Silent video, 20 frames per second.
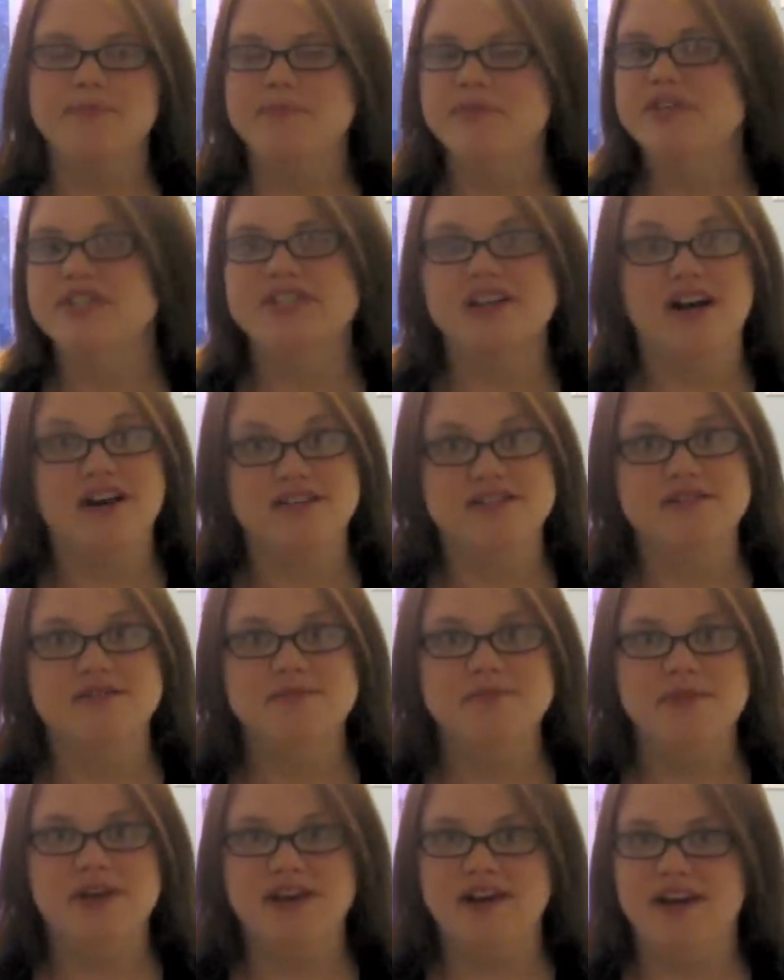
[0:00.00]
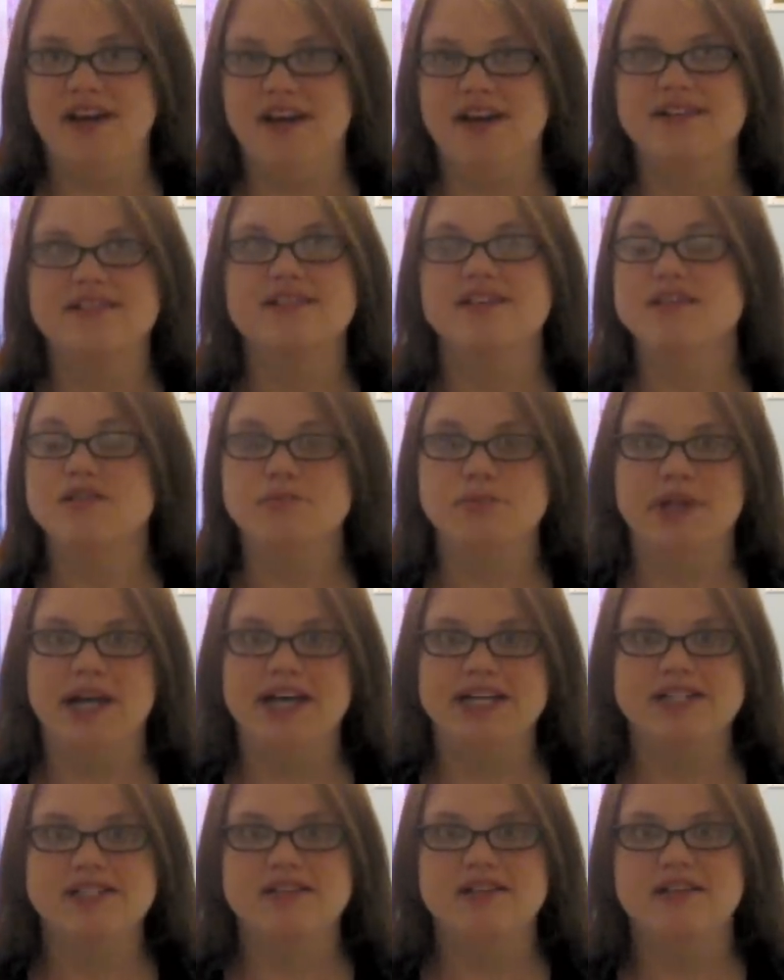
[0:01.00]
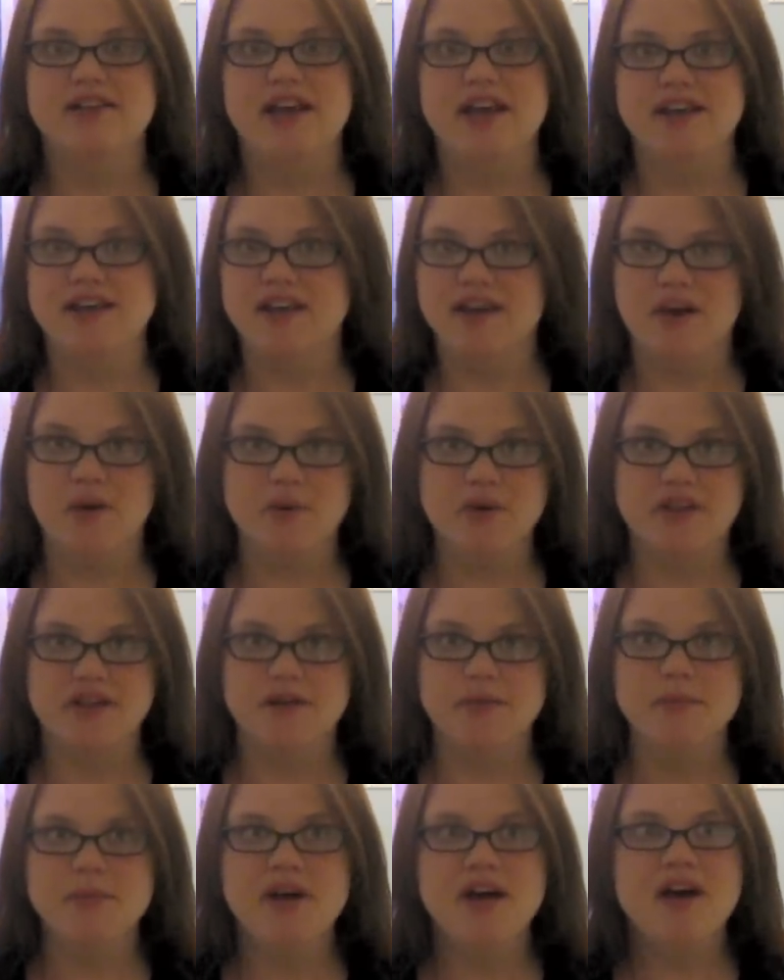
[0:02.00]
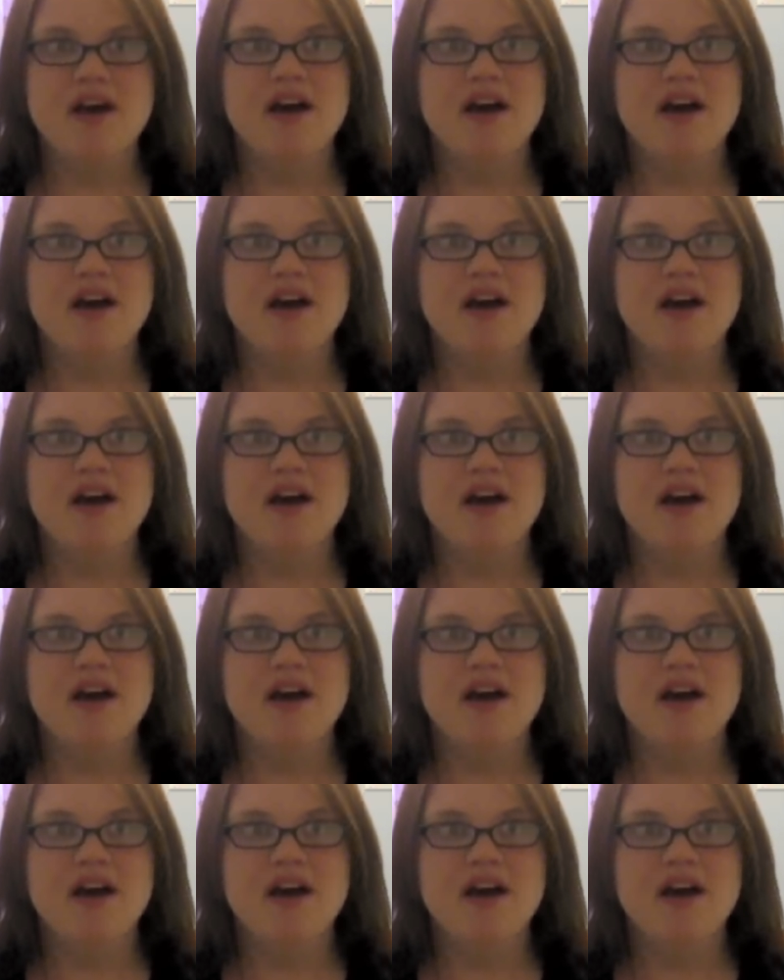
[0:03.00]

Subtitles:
He's awesome, and I had such a blast hanging out with him.